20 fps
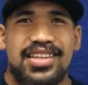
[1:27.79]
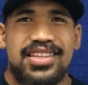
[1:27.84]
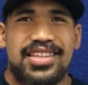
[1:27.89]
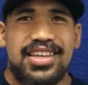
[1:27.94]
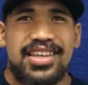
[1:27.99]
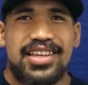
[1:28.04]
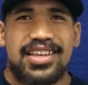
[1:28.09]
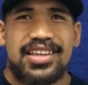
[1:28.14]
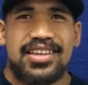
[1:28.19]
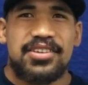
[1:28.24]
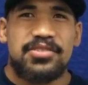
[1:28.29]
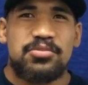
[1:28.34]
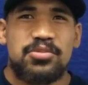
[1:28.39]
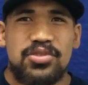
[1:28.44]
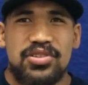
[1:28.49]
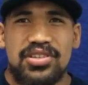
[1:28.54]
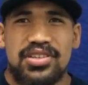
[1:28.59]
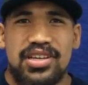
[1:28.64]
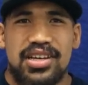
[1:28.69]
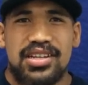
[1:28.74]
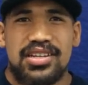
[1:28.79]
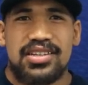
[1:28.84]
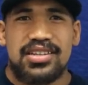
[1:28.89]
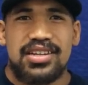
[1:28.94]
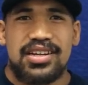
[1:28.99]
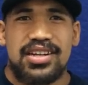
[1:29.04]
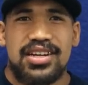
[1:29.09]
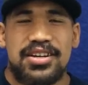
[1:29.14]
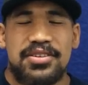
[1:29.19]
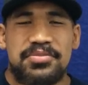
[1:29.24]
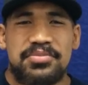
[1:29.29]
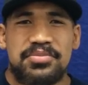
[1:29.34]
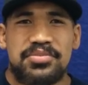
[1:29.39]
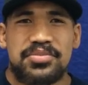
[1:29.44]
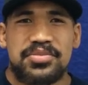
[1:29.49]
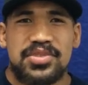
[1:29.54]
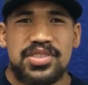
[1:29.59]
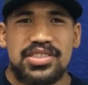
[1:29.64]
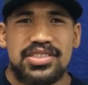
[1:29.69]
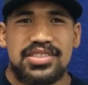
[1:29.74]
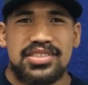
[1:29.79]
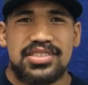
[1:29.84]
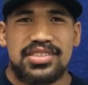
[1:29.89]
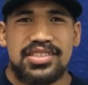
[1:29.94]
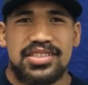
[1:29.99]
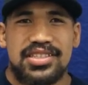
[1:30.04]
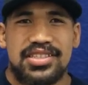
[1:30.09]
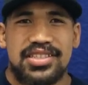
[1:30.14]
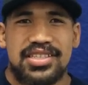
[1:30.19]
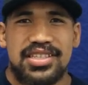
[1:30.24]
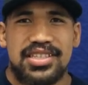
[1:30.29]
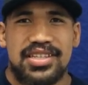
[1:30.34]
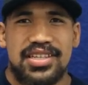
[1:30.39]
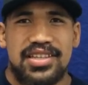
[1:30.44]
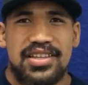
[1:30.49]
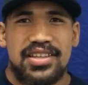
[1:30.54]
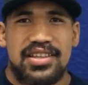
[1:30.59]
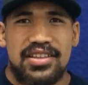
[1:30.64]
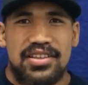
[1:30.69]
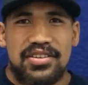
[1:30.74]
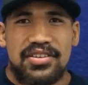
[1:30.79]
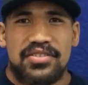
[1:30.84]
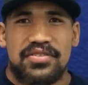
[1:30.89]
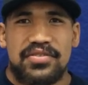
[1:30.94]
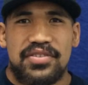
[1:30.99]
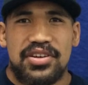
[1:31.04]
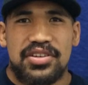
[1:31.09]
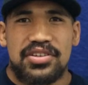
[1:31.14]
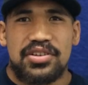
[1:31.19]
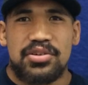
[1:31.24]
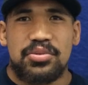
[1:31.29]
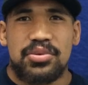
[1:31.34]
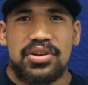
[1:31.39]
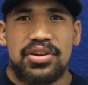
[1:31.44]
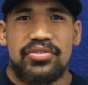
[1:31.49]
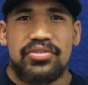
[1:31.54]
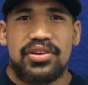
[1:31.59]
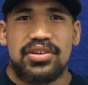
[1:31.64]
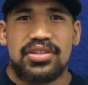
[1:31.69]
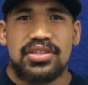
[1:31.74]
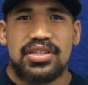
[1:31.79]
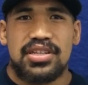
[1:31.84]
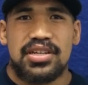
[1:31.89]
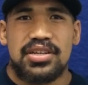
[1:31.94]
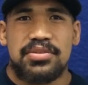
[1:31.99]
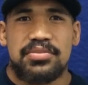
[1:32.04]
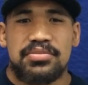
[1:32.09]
Yeah, I'm looking at it. Just gotta find a way around it.